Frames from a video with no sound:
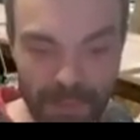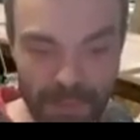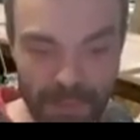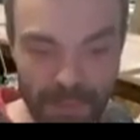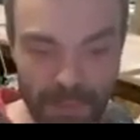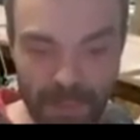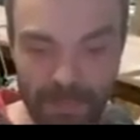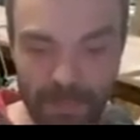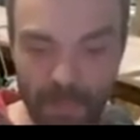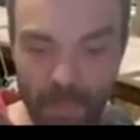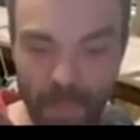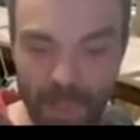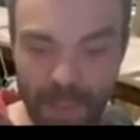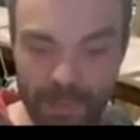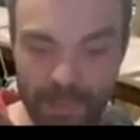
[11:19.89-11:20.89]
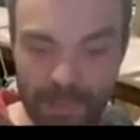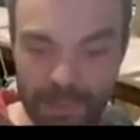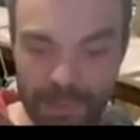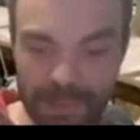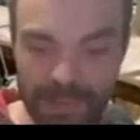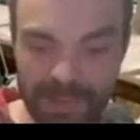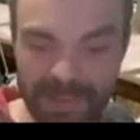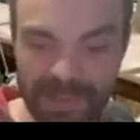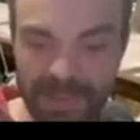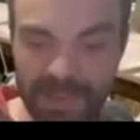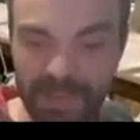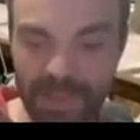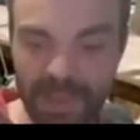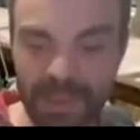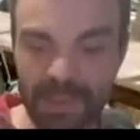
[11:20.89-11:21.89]
One is
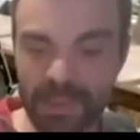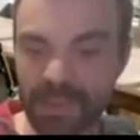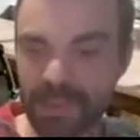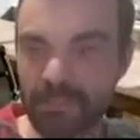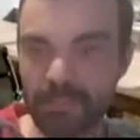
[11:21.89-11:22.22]
that,